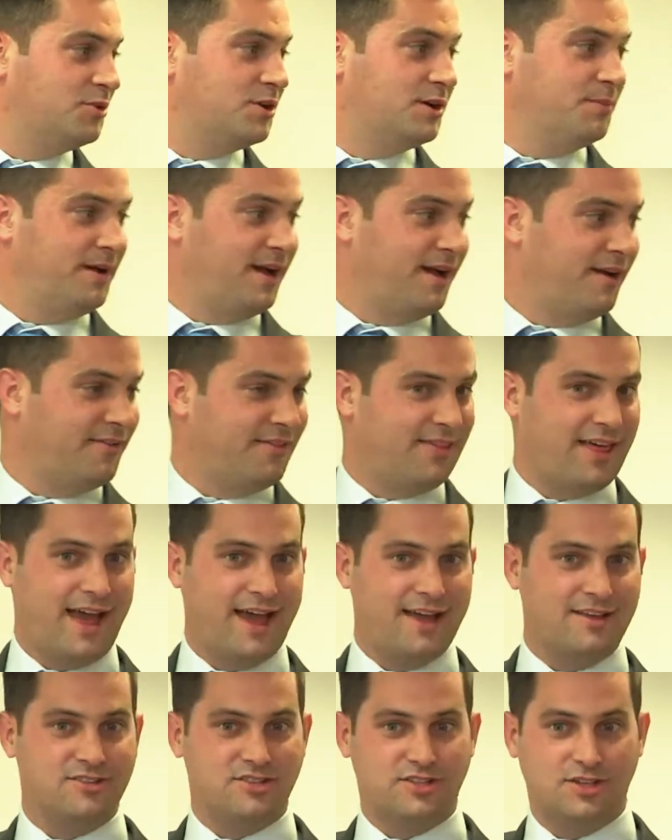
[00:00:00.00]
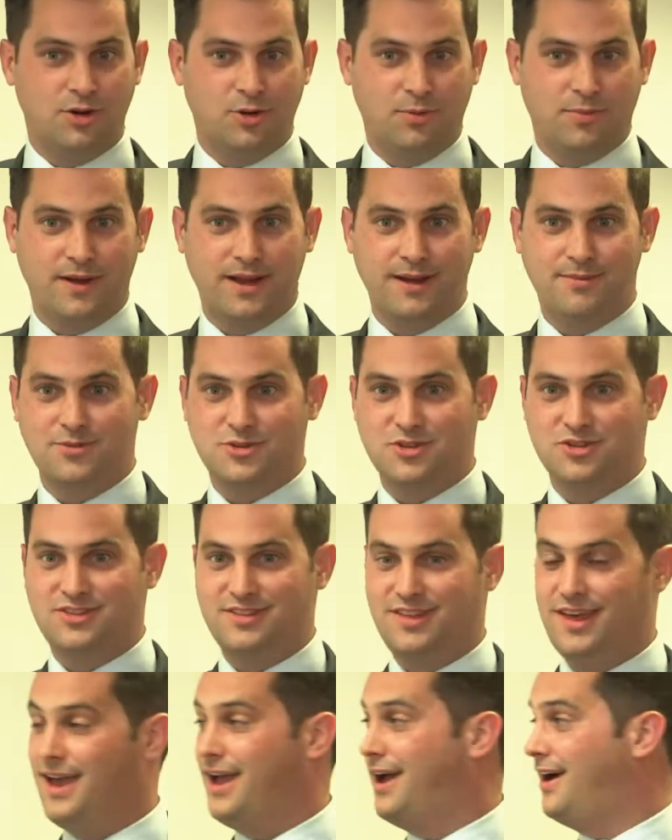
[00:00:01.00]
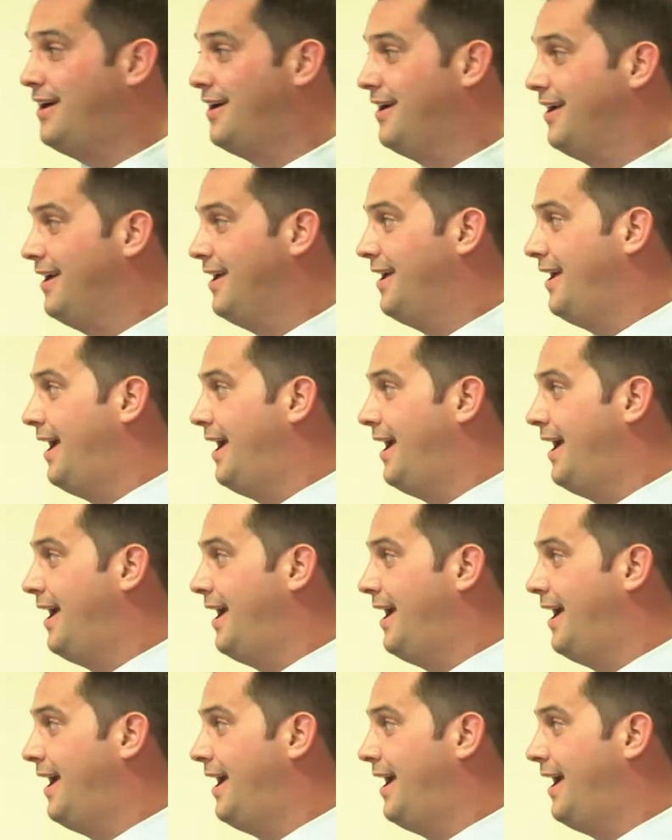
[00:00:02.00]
weren't so much the technical initially because I was